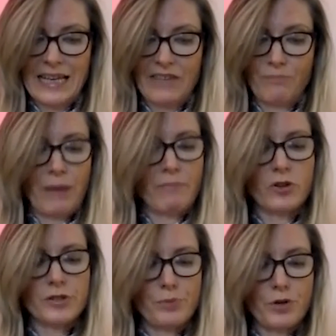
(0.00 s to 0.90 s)
Ben
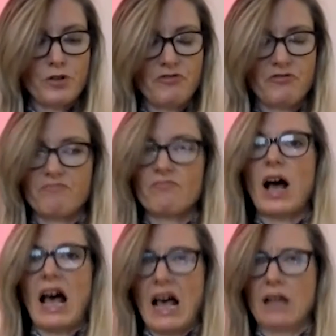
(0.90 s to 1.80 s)
wants proof?
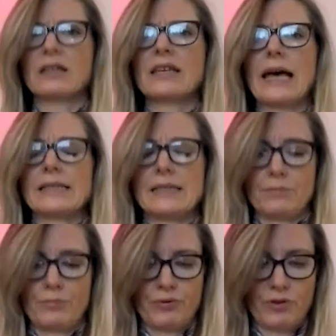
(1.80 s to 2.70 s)
I'll get him
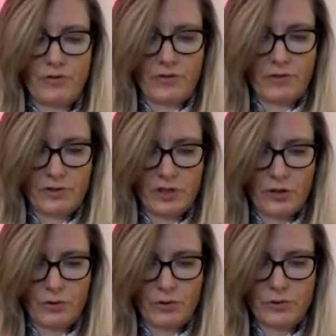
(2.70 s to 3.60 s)
proof, she
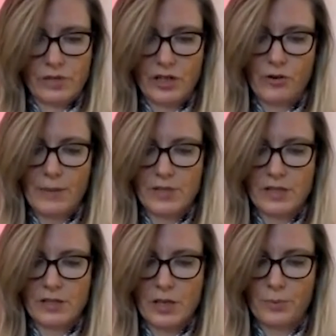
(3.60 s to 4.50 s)
thought, and crept to the
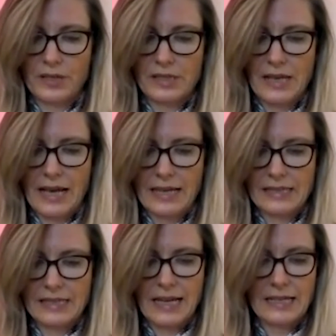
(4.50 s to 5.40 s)
top of the stairs,
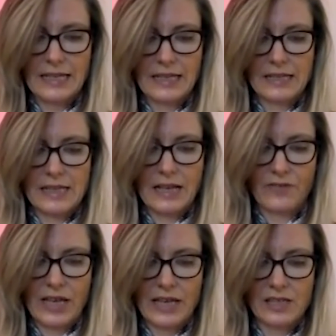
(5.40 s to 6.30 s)
steadying herself
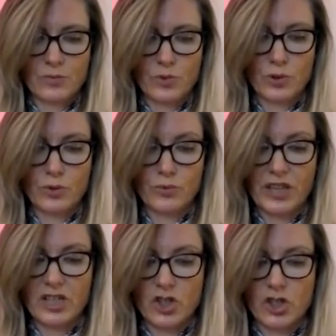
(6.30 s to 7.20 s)
against the wall with
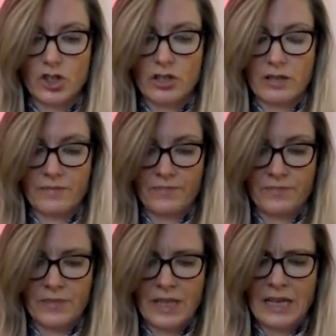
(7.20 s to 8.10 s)
each shudder.
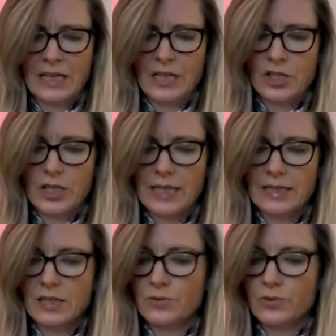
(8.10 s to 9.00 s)
She
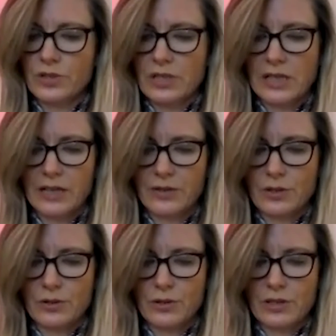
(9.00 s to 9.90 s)
glanced towards the closed
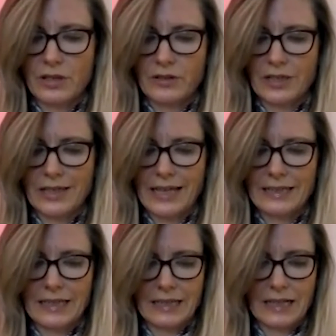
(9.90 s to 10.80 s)
doors along the
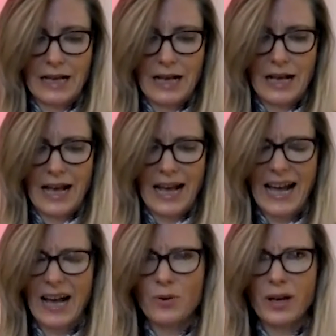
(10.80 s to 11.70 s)
landing.
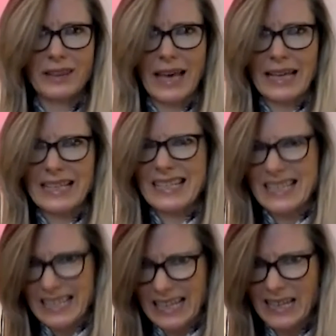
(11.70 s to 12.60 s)
How can they
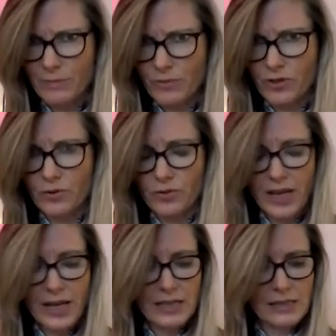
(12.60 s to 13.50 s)
sleep through
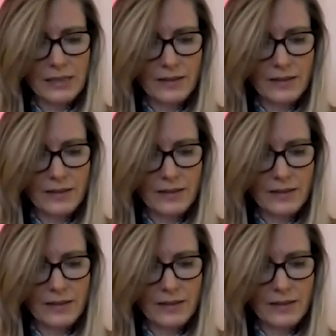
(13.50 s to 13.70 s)
this?